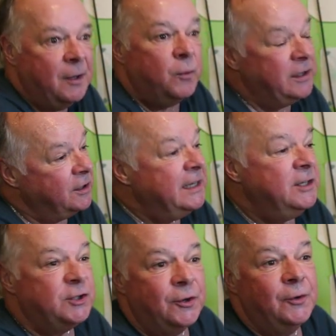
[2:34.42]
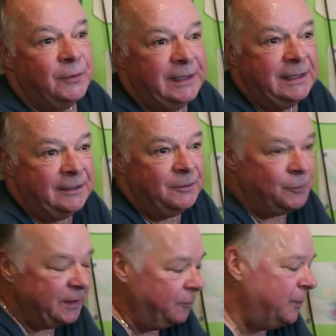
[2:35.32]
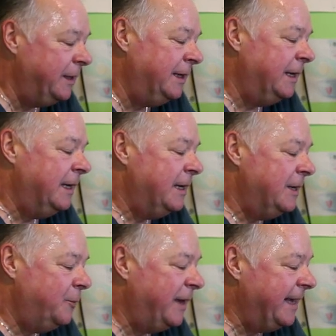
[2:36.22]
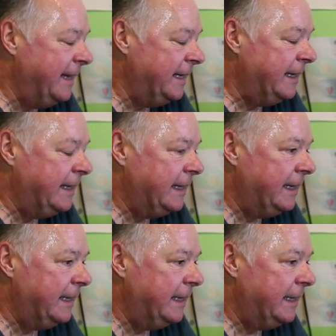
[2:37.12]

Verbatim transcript: with a teacher, we we we can